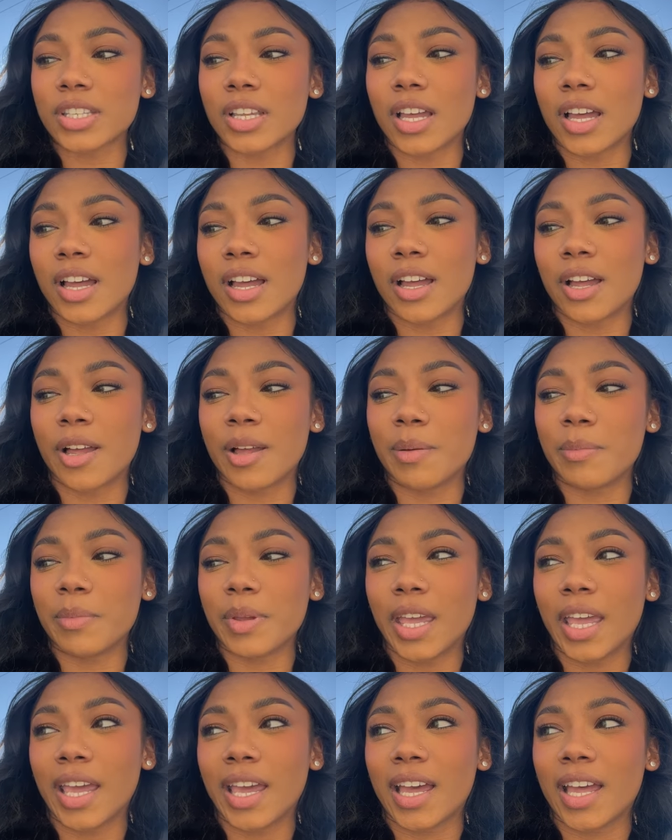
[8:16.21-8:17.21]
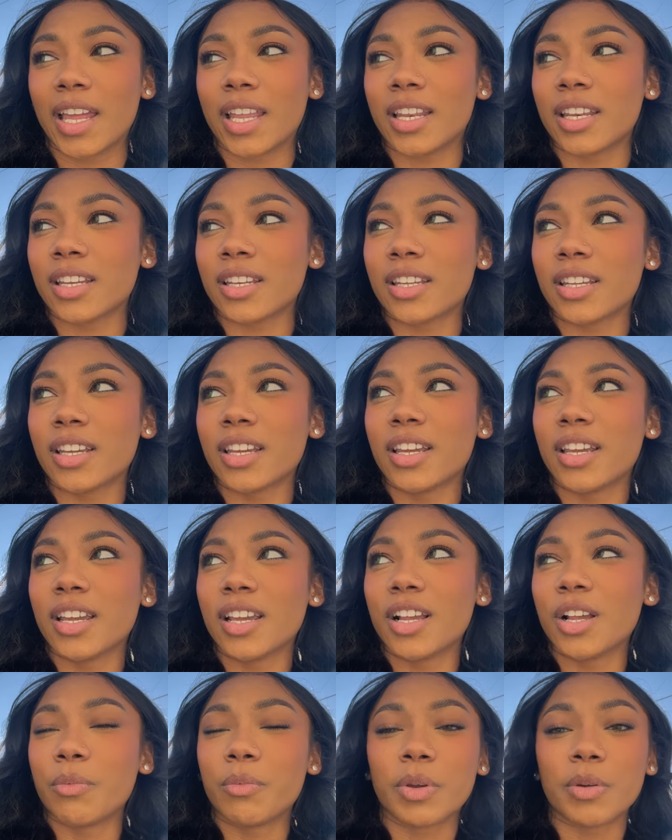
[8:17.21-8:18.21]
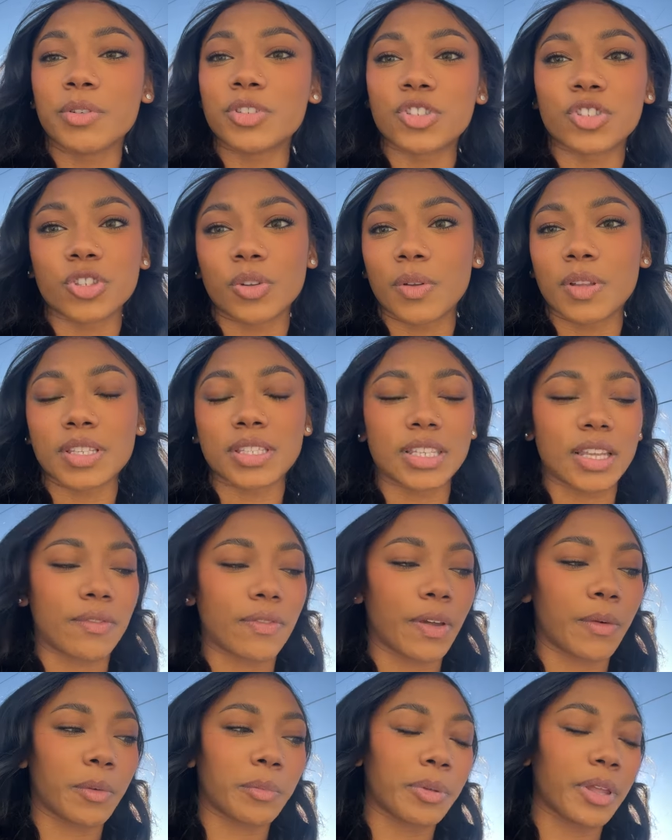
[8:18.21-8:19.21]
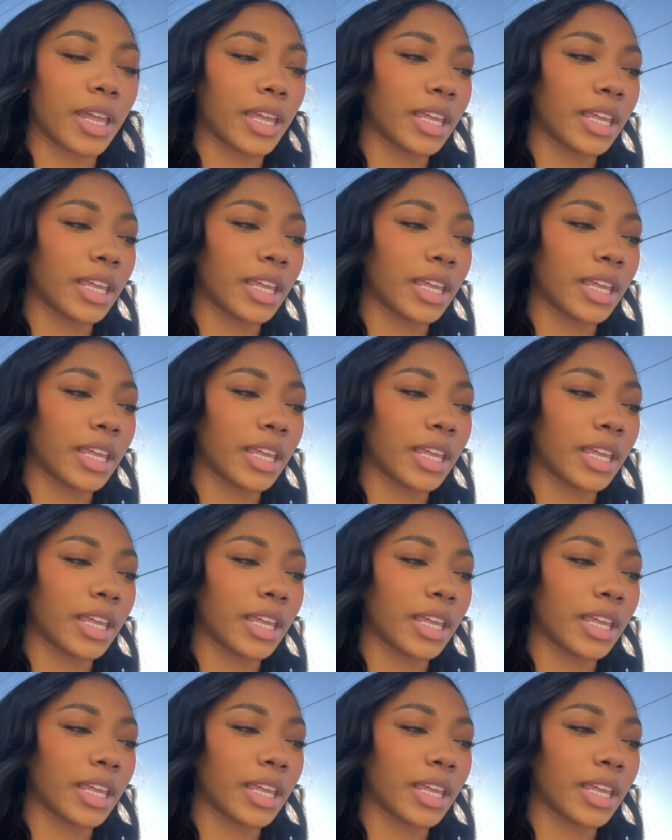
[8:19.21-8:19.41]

and we were just doing stuff. Like, we're playing